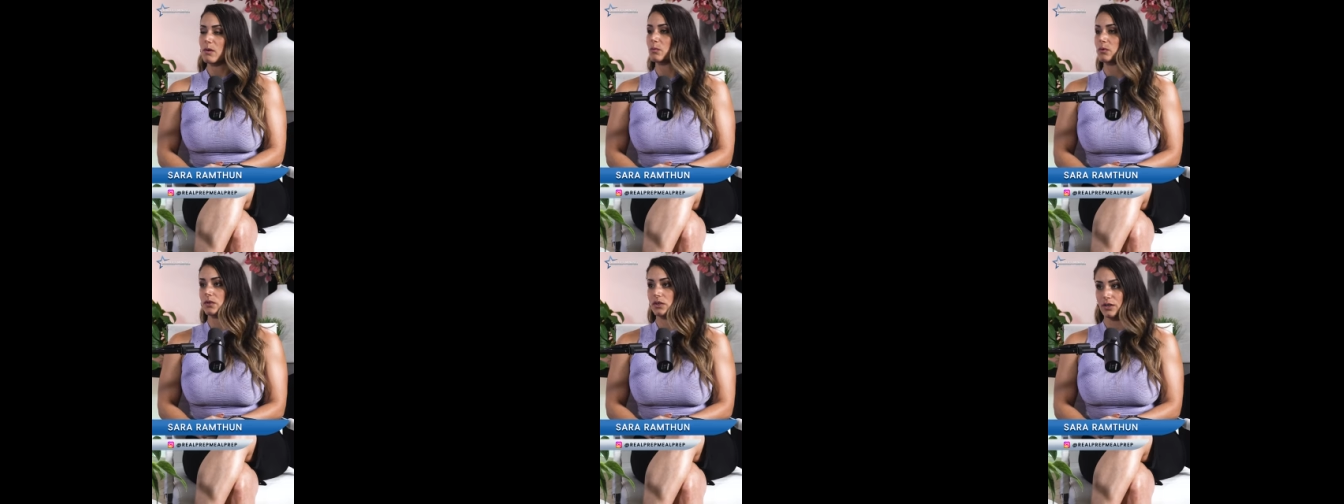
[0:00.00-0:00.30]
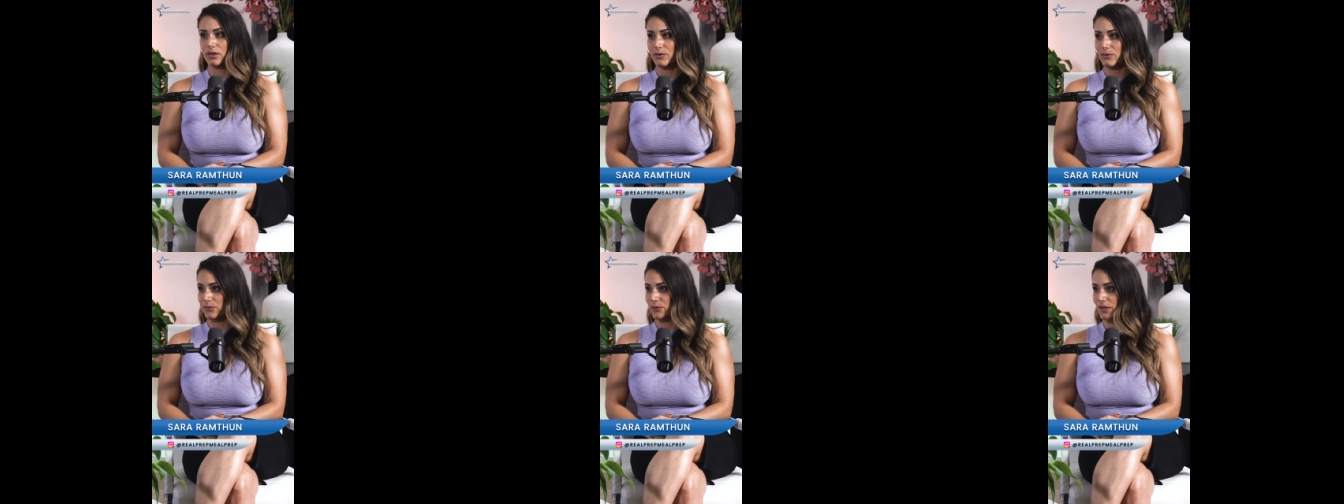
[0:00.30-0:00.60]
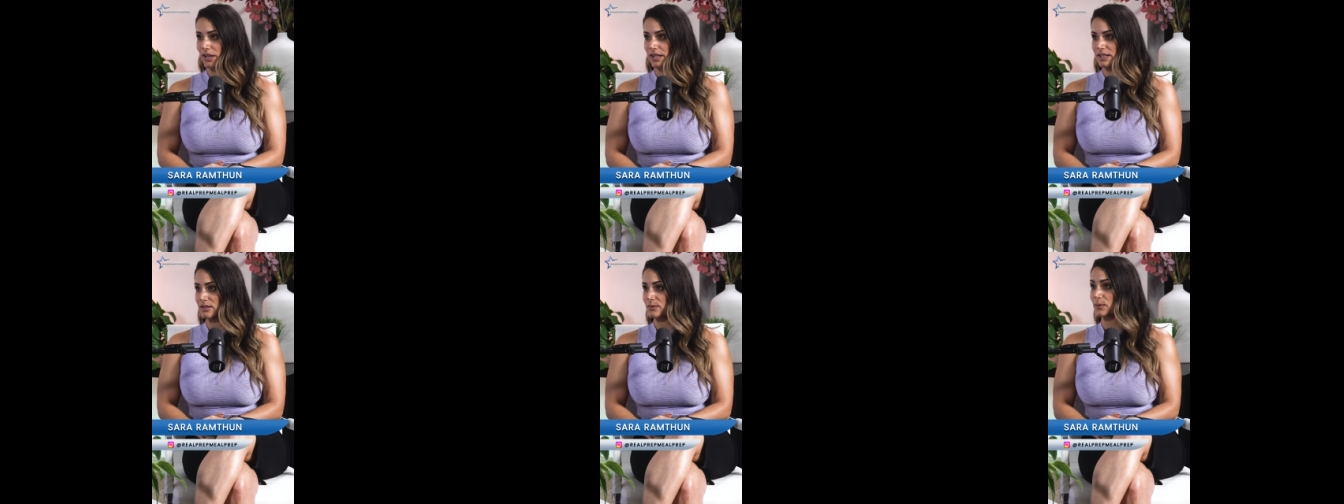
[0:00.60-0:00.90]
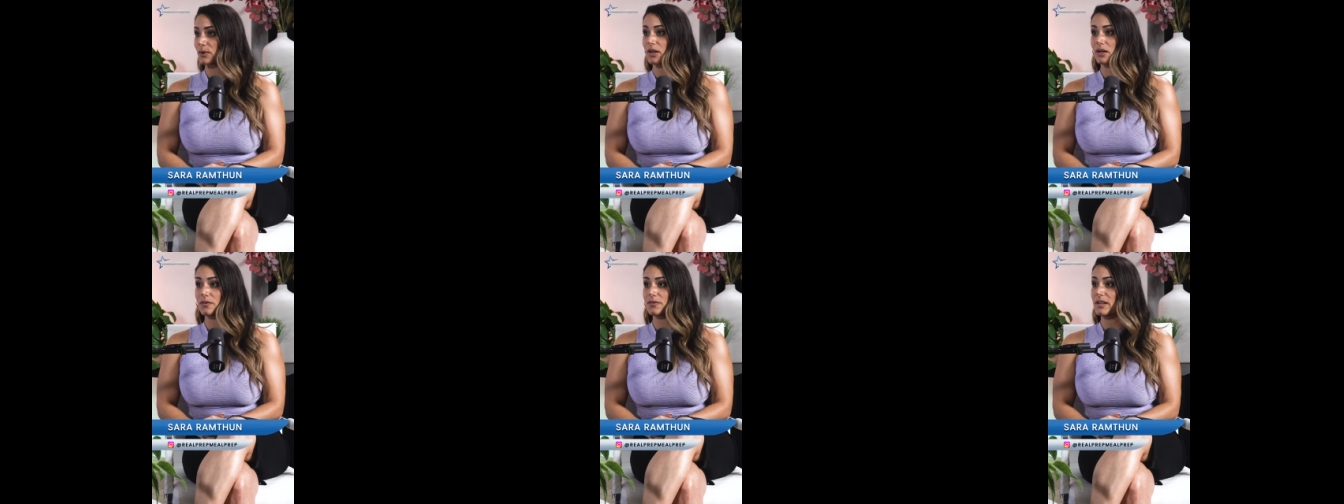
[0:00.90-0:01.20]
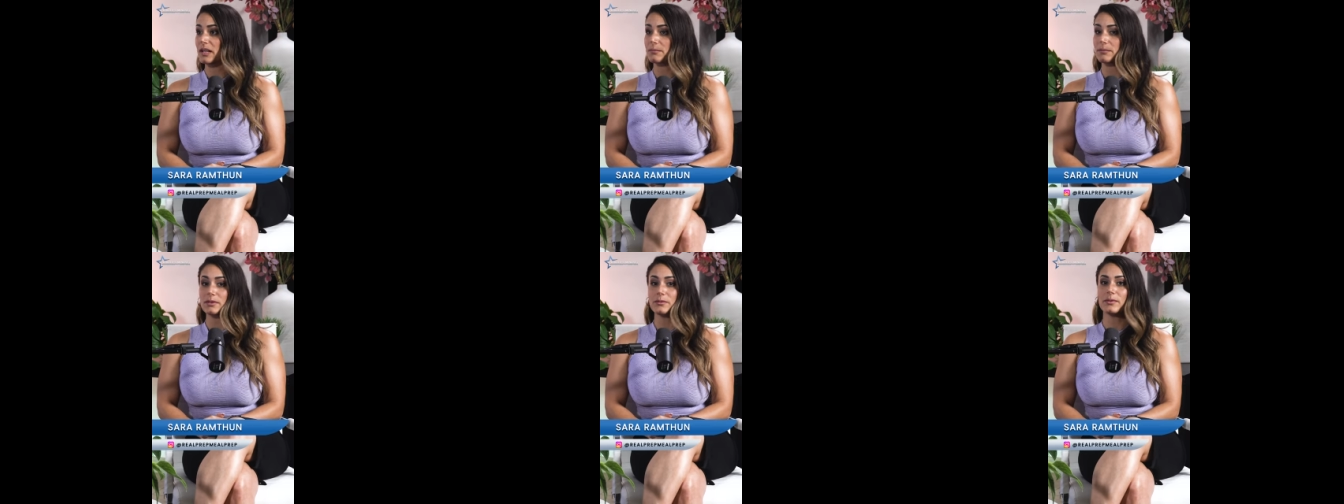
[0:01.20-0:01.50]
we're all friends. We're all
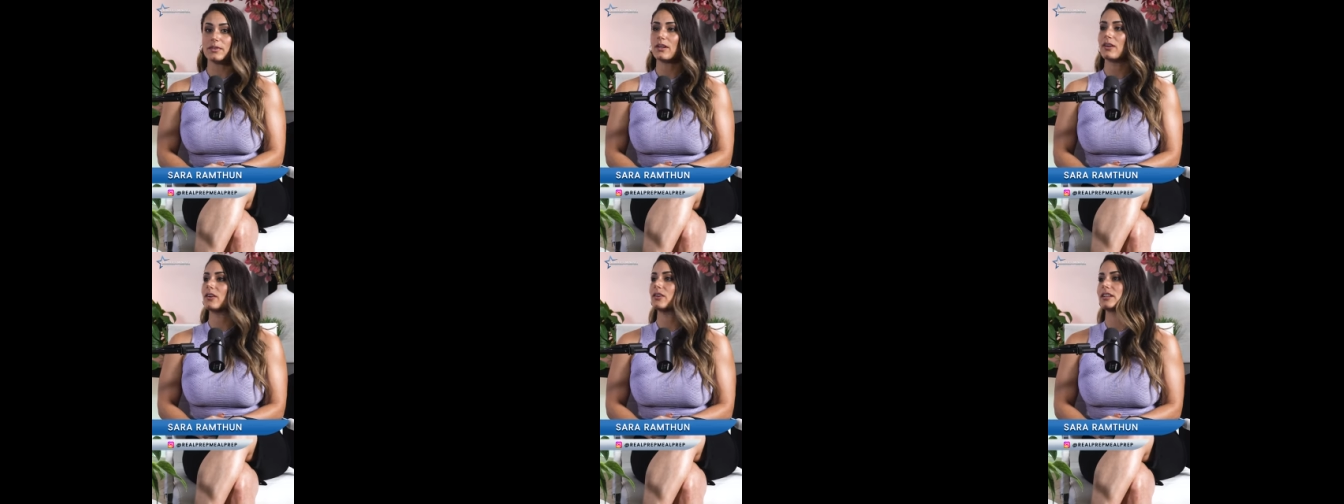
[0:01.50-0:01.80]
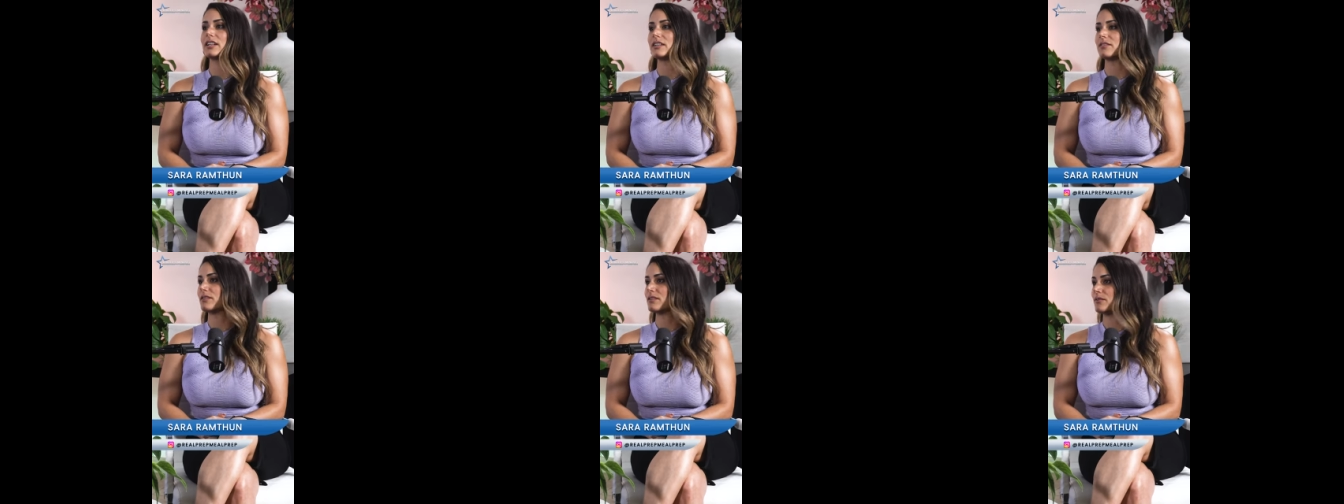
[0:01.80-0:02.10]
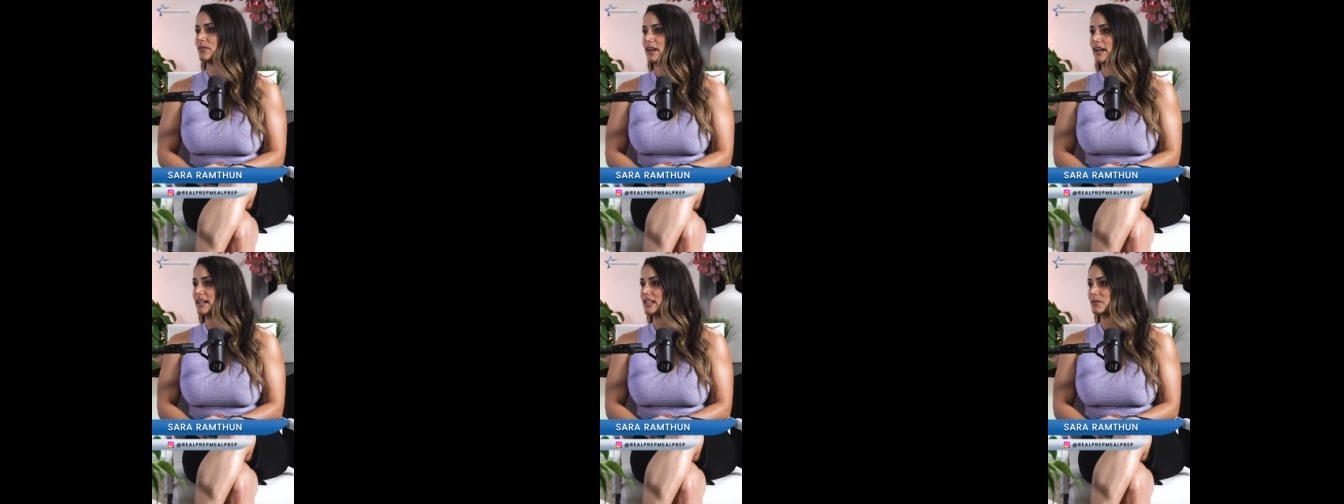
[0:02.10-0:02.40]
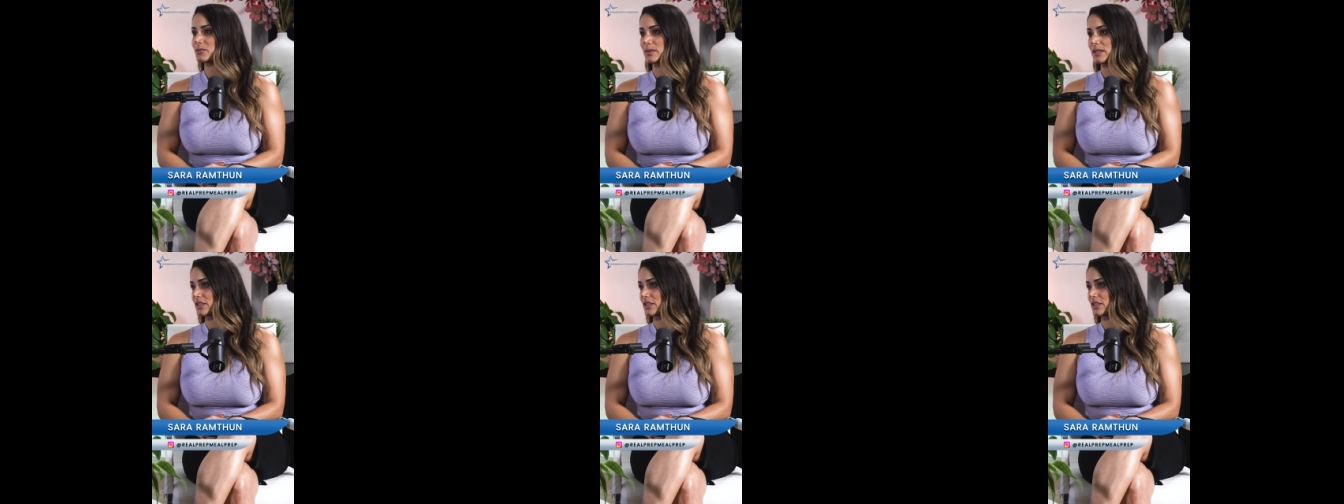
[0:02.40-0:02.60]
family. We all give advice.